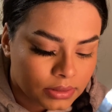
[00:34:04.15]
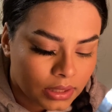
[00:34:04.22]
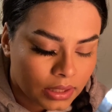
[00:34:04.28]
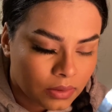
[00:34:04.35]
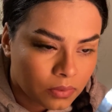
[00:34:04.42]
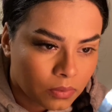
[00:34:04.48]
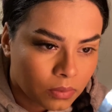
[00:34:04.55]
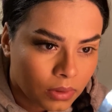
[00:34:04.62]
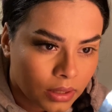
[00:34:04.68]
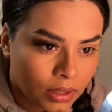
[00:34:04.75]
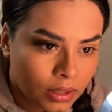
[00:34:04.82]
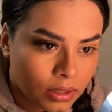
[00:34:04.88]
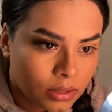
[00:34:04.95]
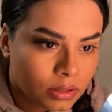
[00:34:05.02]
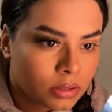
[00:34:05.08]
Like,
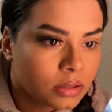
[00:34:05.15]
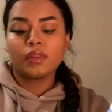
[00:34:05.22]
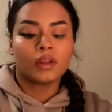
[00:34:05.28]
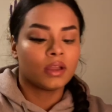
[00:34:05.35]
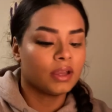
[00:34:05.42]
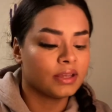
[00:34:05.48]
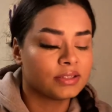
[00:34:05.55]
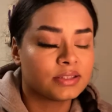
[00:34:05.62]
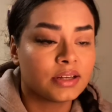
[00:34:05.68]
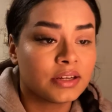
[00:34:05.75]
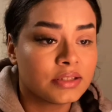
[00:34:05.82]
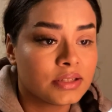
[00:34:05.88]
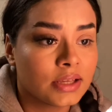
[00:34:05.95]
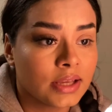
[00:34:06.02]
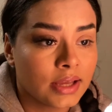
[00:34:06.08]
what? It's starting
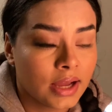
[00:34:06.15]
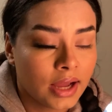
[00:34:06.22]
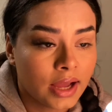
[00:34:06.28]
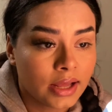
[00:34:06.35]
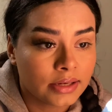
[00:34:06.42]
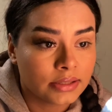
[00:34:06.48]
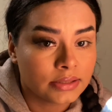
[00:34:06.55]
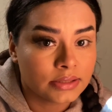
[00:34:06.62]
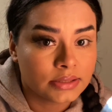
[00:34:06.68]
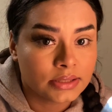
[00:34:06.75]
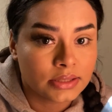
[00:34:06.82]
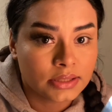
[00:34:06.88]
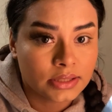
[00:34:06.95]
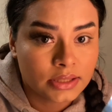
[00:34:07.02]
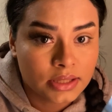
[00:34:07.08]
to get hot in this
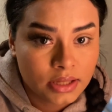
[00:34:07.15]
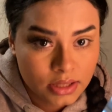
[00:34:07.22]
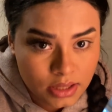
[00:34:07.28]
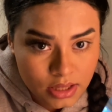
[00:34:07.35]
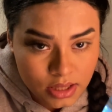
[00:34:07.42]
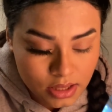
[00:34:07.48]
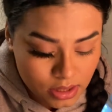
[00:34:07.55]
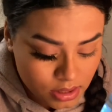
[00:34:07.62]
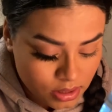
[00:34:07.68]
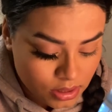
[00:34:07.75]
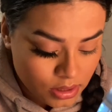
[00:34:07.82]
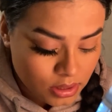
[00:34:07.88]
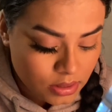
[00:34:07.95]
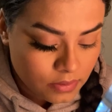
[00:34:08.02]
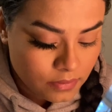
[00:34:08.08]
hoodie.
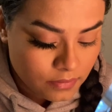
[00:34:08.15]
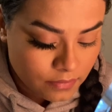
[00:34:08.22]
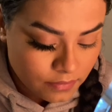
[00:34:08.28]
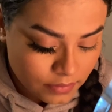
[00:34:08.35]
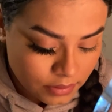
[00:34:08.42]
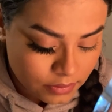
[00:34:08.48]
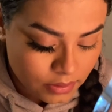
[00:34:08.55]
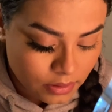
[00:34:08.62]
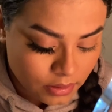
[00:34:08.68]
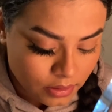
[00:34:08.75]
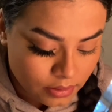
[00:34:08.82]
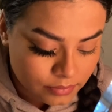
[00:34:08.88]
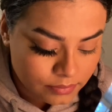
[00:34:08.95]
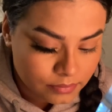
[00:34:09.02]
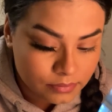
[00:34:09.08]
Very hot.
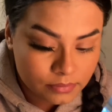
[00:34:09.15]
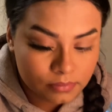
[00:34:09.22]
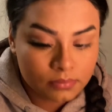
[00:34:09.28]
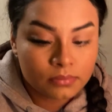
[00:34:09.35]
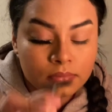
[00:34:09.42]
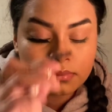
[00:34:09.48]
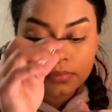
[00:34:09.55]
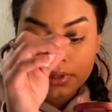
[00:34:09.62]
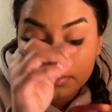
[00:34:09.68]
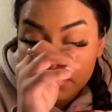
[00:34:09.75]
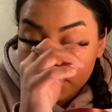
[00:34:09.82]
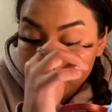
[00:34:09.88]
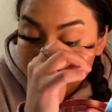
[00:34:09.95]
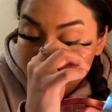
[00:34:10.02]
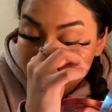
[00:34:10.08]
But am
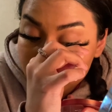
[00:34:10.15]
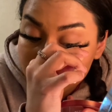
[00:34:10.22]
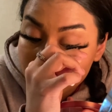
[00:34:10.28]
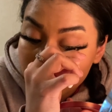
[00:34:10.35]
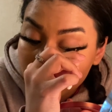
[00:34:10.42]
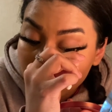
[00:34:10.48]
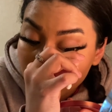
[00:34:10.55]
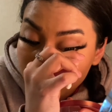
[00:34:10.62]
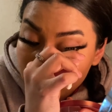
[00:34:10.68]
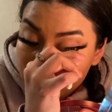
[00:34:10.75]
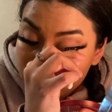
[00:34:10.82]
I going to take it off?